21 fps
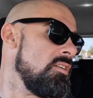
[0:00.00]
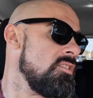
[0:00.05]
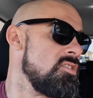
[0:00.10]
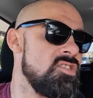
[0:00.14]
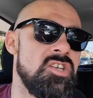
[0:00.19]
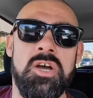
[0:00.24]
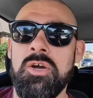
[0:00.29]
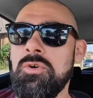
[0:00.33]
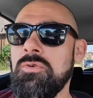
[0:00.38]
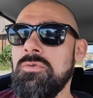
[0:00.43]

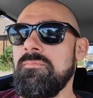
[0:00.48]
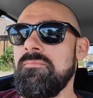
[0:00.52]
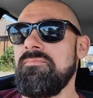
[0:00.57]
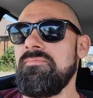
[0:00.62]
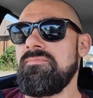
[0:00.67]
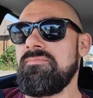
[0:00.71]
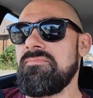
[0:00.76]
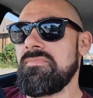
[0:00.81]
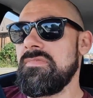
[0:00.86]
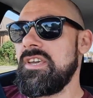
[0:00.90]
So
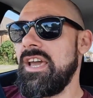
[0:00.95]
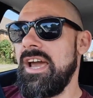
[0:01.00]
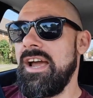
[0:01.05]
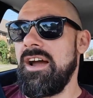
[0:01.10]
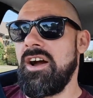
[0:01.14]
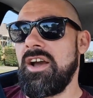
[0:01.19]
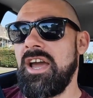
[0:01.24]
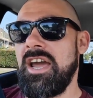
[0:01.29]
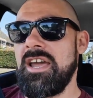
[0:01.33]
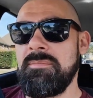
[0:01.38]

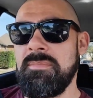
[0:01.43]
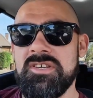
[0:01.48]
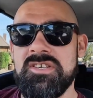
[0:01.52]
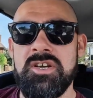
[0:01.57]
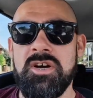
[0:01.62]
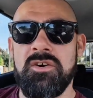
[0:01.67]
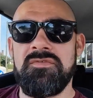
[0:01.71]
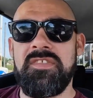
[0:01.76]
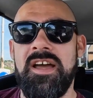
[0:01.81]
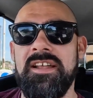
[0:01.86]
yeah, I gave
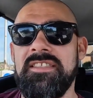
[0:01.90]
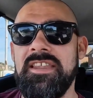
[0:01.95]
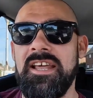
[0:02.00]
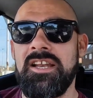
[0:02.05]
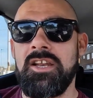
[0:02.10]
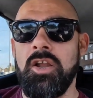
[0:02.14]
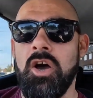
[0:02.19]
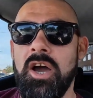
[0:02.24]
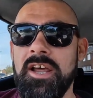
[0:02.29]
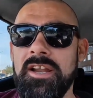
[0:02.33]
myself that
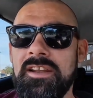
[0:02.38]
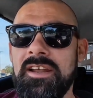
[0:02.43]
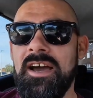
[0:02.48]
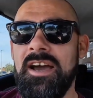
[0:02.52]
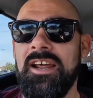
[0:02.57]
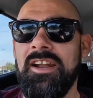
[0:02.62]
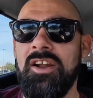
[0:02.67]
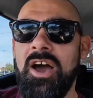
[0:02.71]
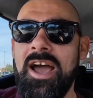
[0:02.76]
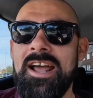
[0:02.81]
deadline
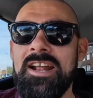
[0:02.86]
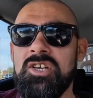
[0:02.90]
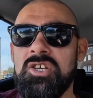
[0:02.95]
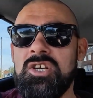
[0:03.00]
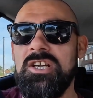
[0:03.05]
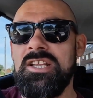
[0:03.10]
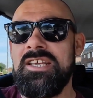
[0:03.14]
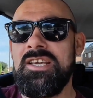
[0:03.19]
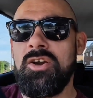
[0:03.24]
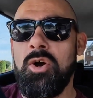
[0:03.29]
and I
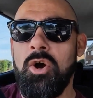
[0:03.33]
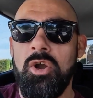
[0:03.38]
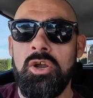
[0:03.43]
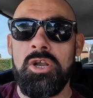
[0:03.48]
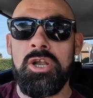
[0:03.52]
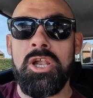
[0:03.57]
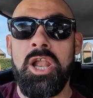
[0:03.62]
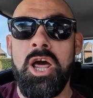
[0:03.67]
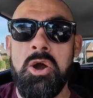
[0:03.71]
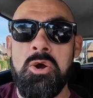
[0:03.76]
actually got
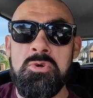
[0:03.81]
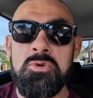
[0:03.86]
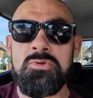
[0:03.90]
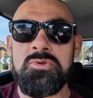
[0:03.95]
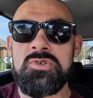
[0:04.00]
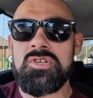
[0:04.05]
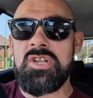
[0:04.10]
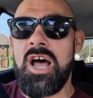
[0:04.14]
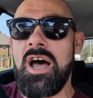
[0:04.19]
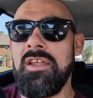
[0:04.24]

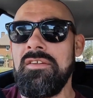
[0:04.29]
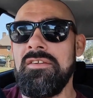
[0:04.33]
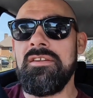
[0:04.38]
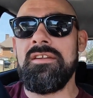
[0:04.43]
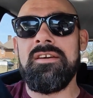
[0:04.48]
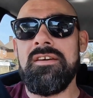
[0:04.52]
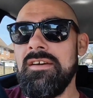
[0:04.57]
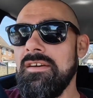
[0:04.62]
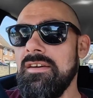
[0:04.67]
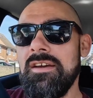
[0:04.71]
loads done.
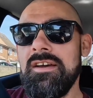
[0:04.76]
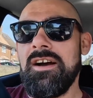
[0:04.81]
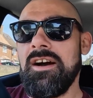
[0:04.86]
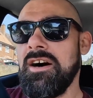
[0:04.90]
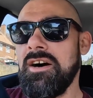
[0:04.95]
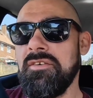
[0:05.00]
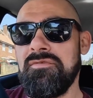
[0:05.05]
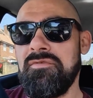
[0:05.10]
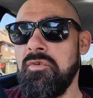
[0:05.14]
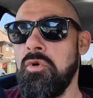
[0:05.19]

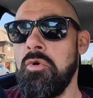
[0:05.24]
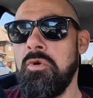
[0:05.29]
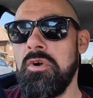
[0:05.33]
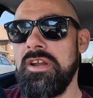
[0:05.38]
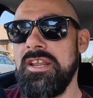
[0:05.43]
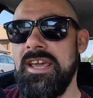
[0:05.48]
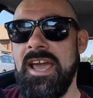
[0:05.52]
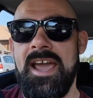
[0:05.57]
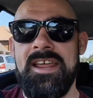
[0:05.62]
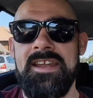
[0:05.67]
I've
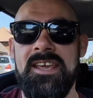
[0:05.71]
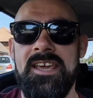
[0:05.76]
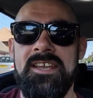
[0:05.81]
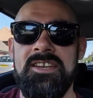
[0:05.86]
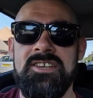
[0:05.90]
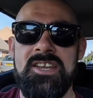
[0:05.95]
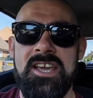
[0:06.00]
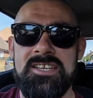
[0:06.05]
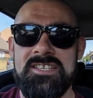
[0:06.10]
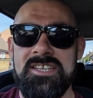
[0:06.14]
already
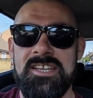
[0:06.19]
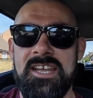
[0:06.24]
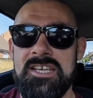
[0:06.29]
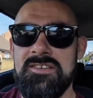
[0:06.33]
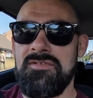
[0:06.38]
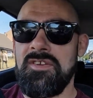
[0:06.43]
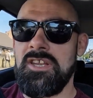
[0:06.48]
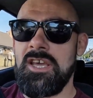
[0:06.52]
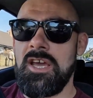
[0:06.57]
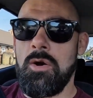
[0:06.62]
edited
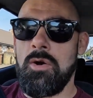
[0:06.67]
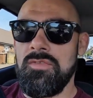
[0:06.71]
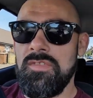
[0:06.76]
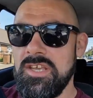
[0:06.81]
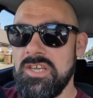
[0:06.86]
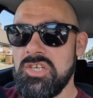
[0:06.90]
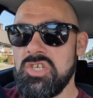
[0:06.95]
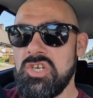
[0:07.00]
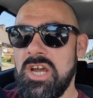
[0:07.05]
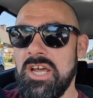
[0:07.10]
yesterday's video on
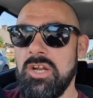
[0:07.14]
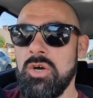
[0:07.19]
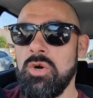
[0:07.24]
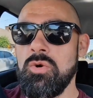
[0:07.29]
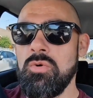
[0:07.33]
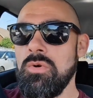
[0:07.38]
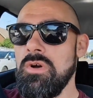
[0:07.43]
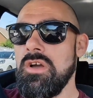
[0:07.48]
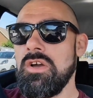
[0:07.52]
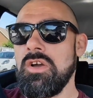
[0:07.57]
this
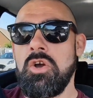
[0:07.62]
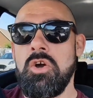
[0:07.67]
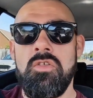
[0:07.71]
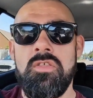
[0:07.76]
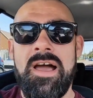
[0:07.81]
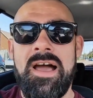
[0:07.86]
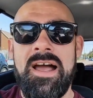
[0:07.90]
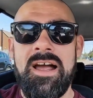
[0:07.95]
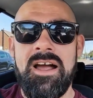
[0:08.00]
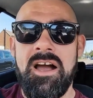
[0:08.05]
channel, got
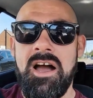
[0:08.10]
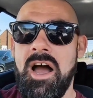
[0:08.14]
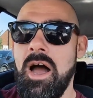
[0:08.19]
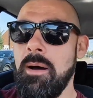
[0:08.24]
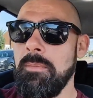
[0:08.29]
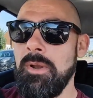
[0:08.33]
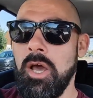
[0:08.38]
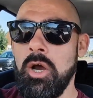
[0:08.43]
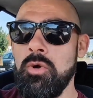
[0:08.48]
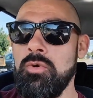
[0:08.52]
that
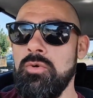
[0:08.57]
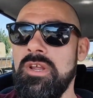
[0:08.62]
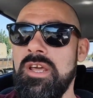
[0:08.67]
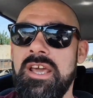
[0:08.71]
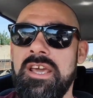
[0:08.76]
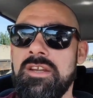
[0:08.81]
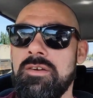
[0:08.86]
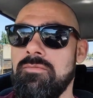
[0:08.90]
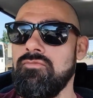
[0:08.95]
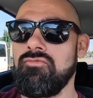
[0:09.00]

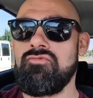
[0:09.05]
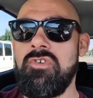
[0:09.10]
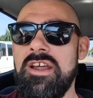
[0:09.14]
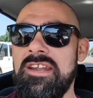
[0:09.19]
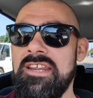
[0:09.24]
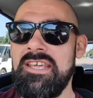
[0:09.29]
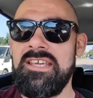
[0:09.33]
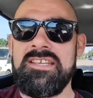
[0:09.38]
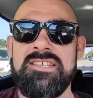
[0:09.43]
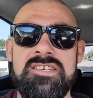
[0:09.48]
uploaded and
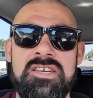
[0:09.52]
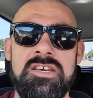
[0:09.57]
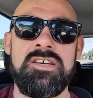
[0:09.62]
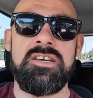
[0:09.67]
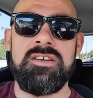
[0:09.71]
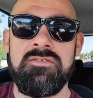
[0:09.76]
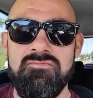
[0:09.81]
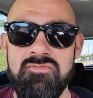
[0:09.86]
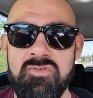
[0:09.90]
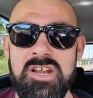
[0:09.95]
ready
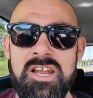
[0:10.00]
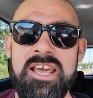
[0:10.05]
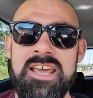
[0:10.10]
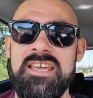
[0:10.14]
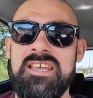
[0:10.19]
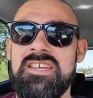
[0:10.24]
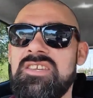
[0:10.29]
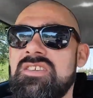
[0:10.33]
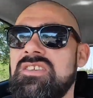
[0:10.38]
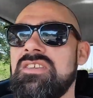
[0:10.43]
to
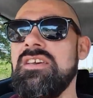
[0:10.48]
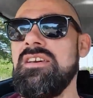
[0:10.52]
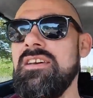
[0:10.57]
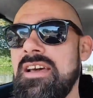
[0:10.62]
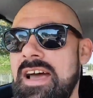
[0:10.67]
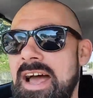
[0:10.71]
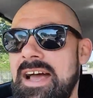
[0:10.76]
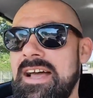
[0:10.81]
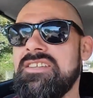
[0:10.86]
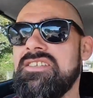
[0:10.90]
release
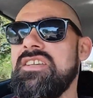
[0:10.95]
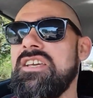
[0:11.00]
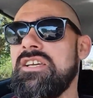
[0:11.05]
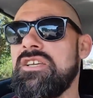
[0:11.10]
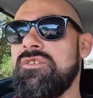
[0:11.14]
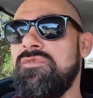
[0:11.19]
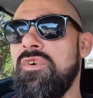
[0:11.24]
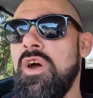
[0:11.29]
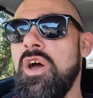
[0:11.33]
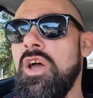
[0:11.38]
at
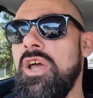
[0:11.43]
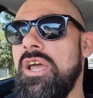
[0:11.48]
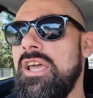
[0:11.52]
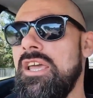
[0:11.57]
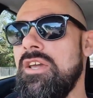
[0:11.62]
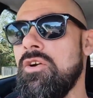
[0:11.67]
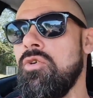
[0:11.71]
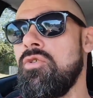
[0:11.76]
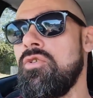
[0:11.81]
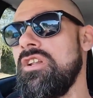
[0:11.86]
six
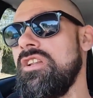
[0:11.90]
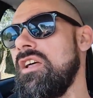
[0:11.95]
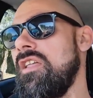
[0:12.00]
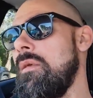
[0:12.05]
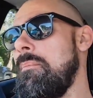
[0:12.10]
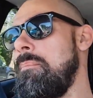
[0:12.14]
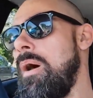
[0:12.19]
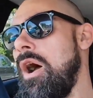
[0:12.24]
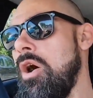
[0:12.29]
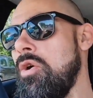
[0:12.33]
thirty. Already done
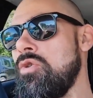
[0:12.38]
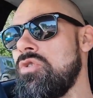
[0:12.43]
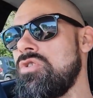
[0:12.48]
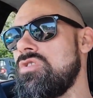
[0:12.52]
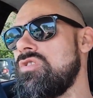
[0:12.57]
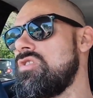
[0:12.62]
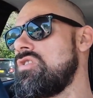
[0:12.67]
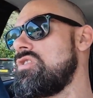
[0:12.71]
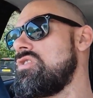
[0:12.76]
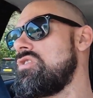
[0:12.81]
the
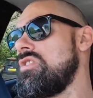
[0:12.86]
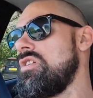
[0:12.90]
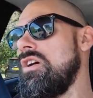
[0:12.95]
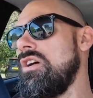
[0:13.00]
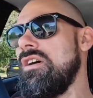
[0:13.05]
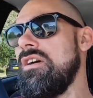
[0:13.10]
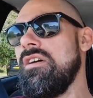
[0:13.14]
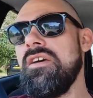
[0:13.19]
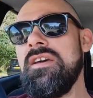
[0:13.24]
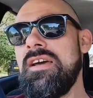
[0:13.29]
posts
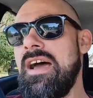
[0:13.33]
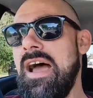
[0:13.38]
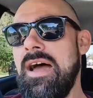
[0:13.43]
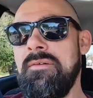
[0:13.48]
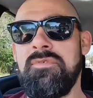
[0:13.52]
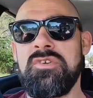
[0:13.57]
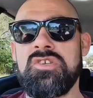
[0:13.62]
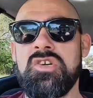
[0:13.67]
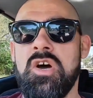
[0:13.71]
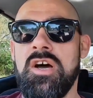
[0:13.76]
to
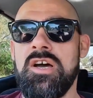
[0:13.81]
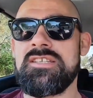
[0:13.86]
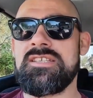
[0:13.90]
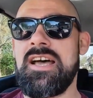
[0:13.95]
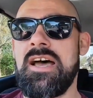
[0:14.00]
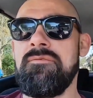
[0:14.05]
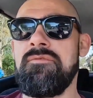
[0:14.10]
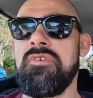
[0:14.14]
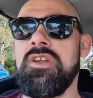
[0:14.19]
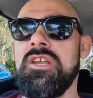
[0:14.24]
advertise
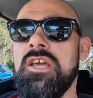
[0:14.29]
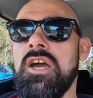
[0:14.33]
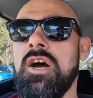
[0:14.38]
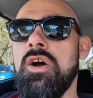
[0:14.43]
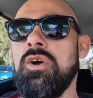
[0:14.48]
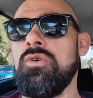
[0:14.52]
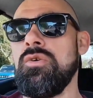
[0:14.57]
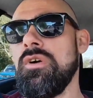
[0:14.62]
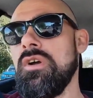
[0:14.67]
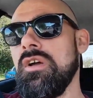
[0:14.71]
that
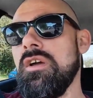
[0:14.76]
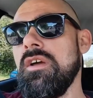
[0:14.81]
video.